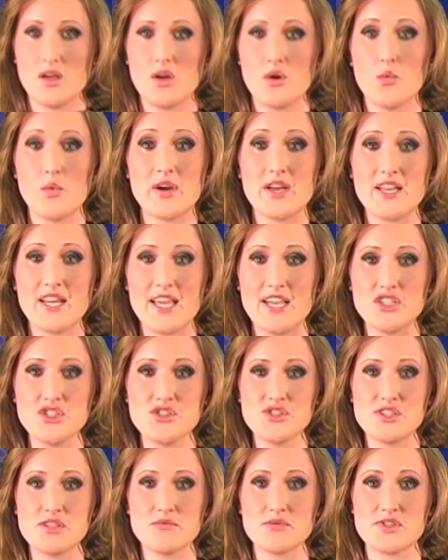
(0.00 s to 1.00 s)
When an
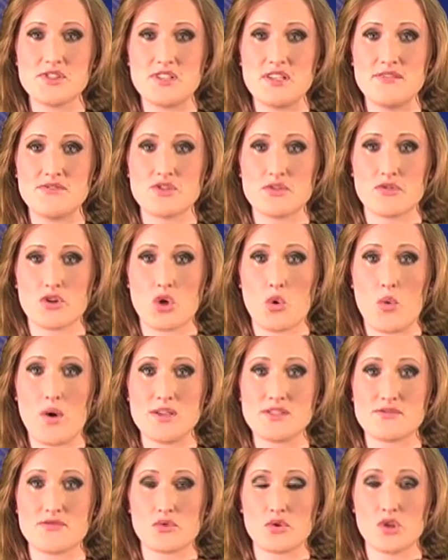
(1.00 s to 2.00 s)
agency receives a
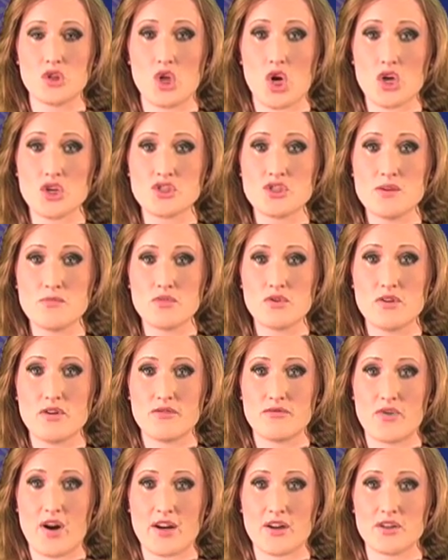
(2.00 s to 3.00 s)
request for a large number
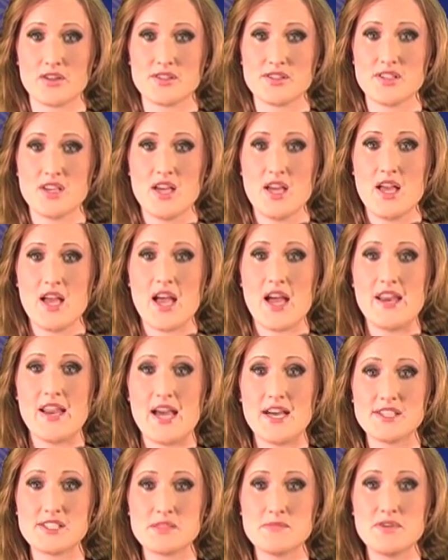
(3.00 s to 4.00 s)
of records, an
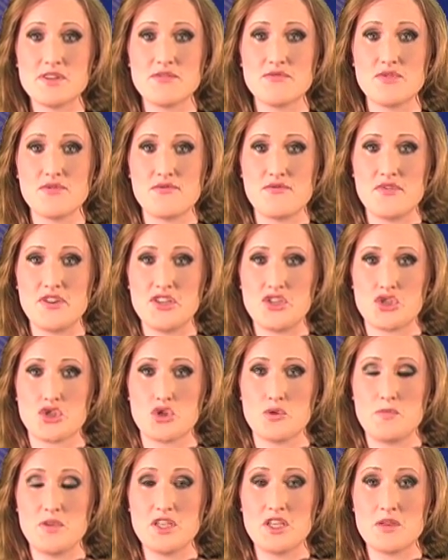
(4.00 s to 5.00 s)
estimate of the fee
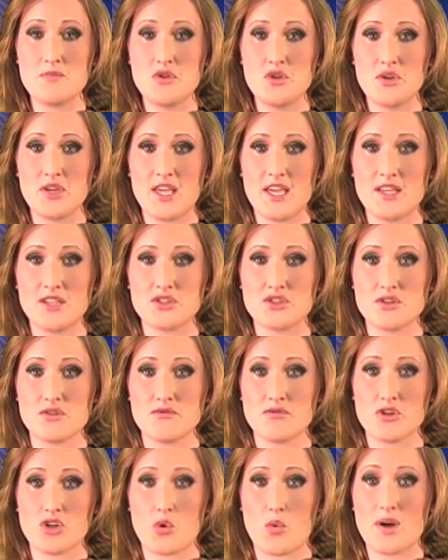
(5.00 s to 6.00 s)
should be communicated to the
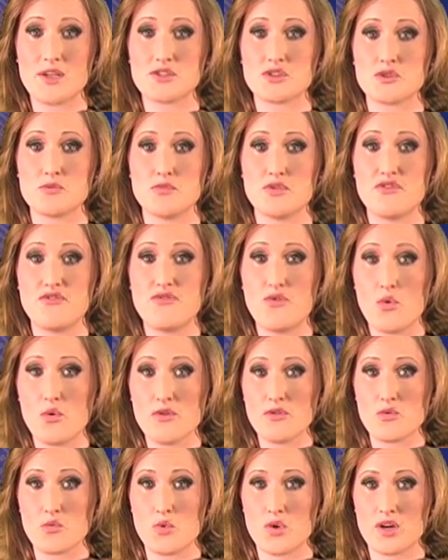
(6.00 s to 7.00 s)
requester before
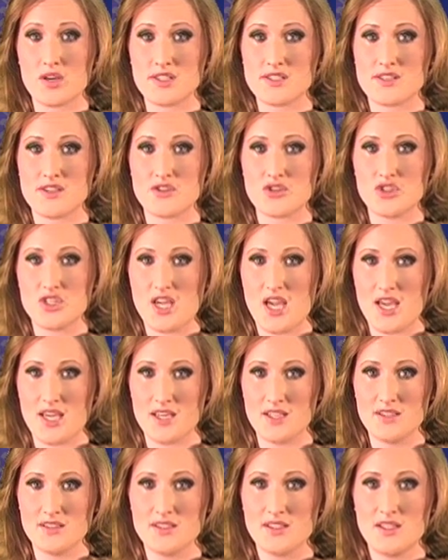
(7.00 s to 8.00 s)
the work is
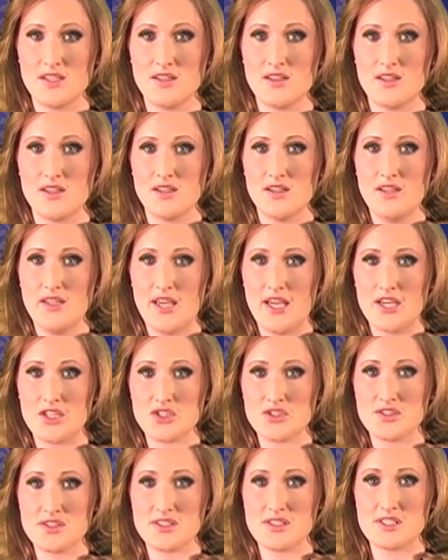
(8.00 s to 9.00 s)
undertaken.
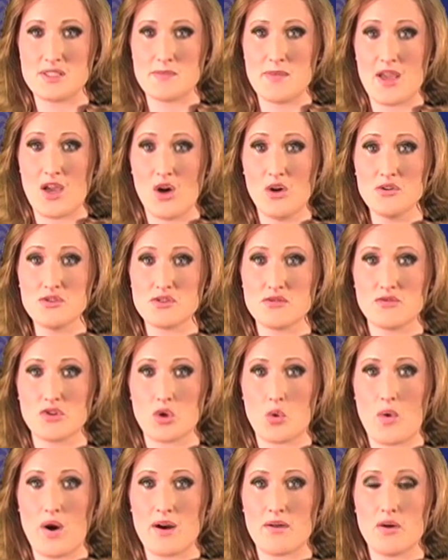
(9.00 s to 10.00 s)
Agencies may also
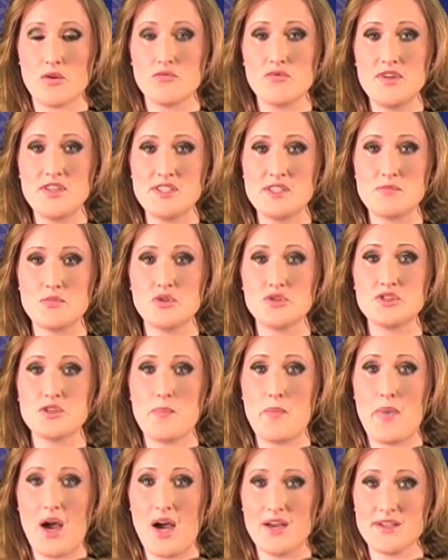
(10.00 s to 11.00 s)
require a reasonable
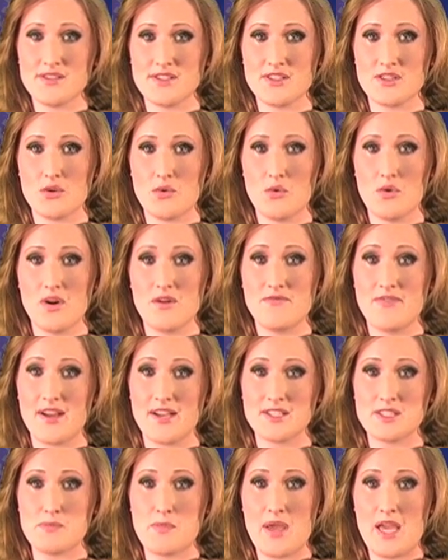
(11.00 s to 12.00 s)
deposit or
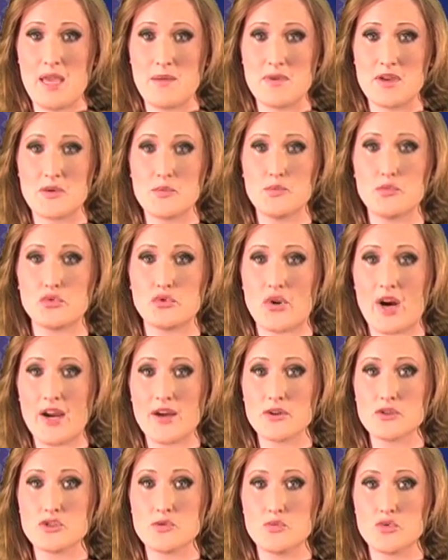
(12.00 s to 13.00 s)
advance payment
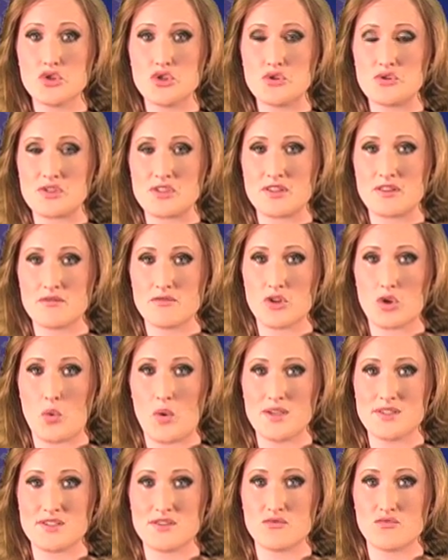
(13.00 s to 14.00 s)
prior to producing the
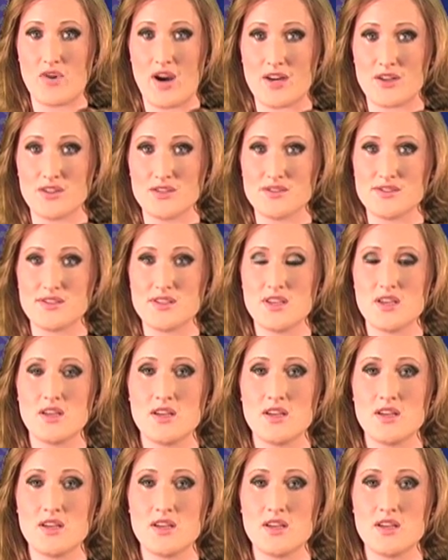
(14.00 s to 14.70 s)
requested records.